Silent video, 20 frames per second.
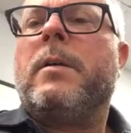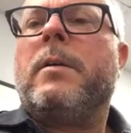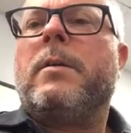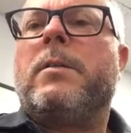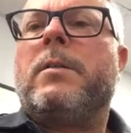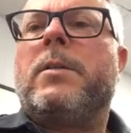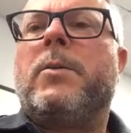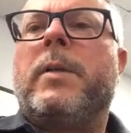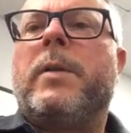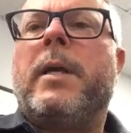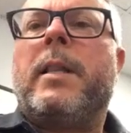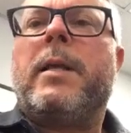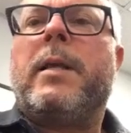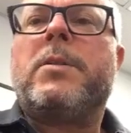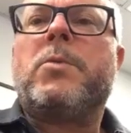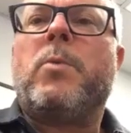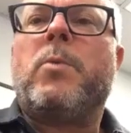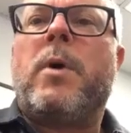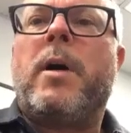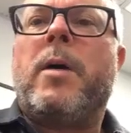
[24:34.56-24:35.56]
do an LS
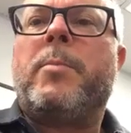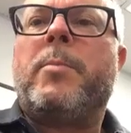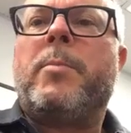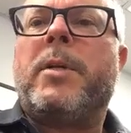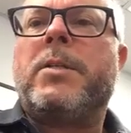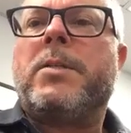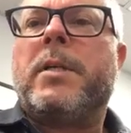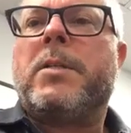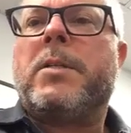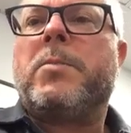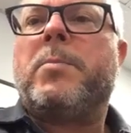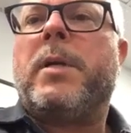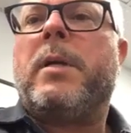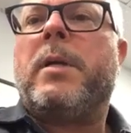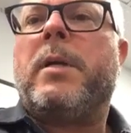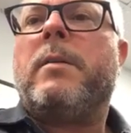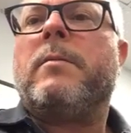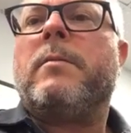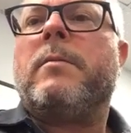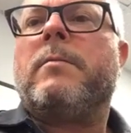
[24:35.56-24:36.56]
swap and a
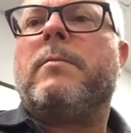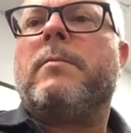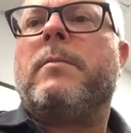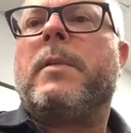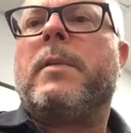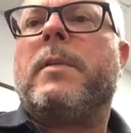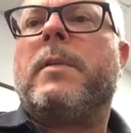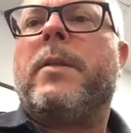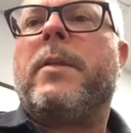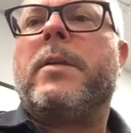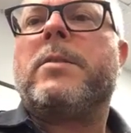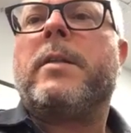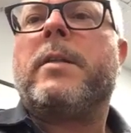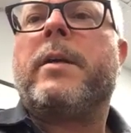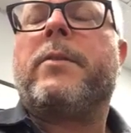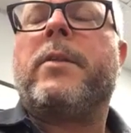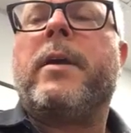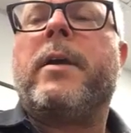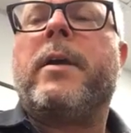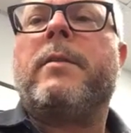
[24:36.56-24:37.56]
6-speed and things
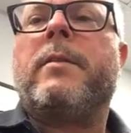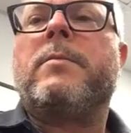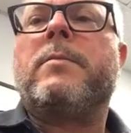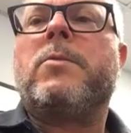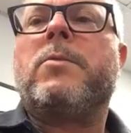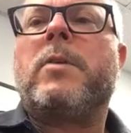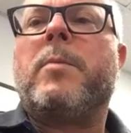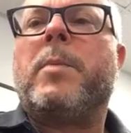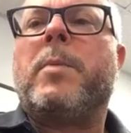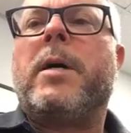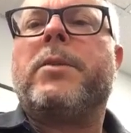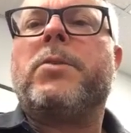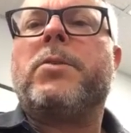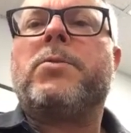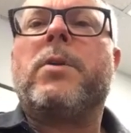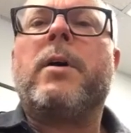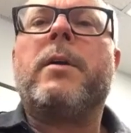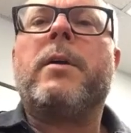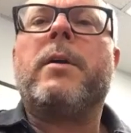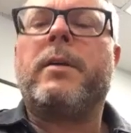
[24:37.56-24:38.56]
like that. And so I bought the
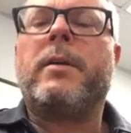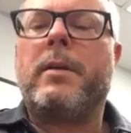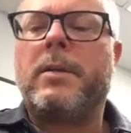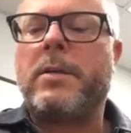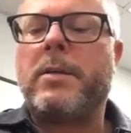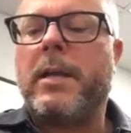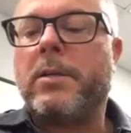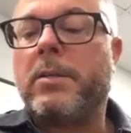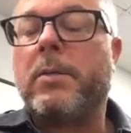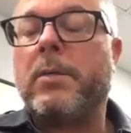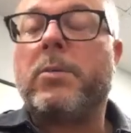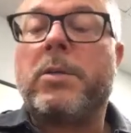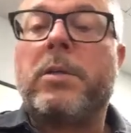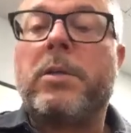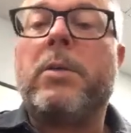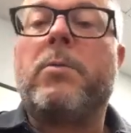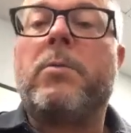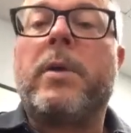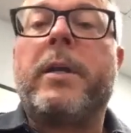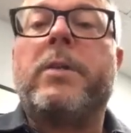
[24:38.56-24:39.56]
truck. It was a
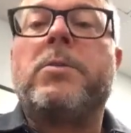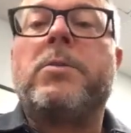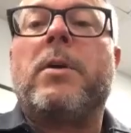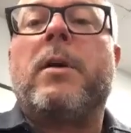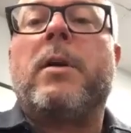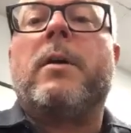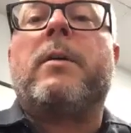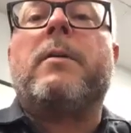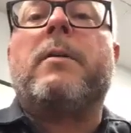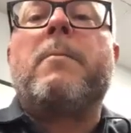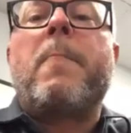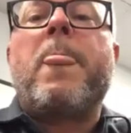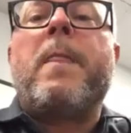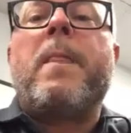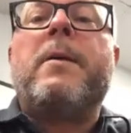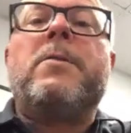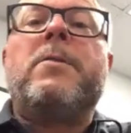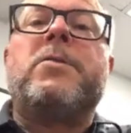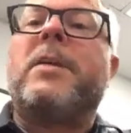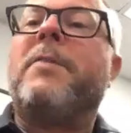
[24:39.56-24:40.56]
good running truck,
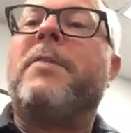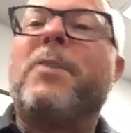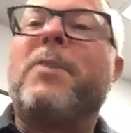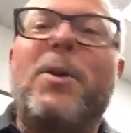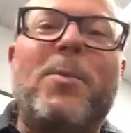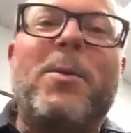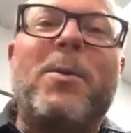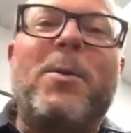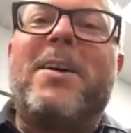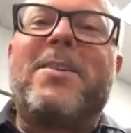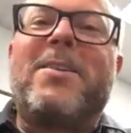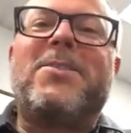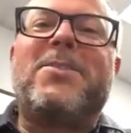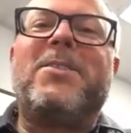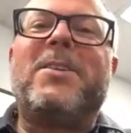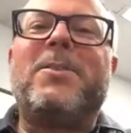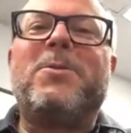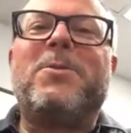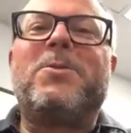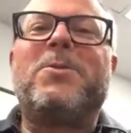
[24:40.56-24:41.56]
$700,
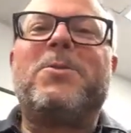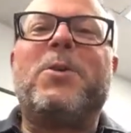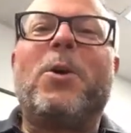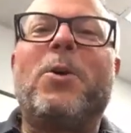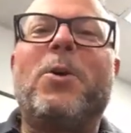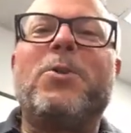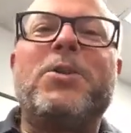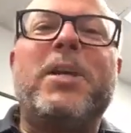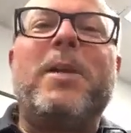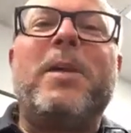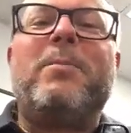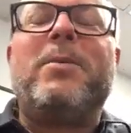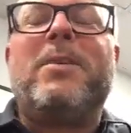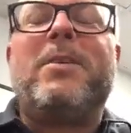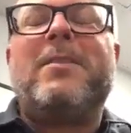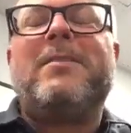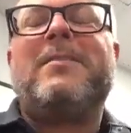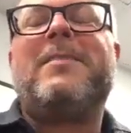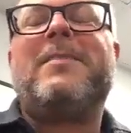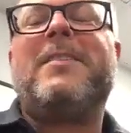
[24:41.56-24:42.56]
it's dirt cheap.
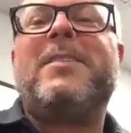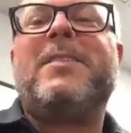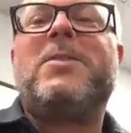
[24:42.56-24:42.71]
And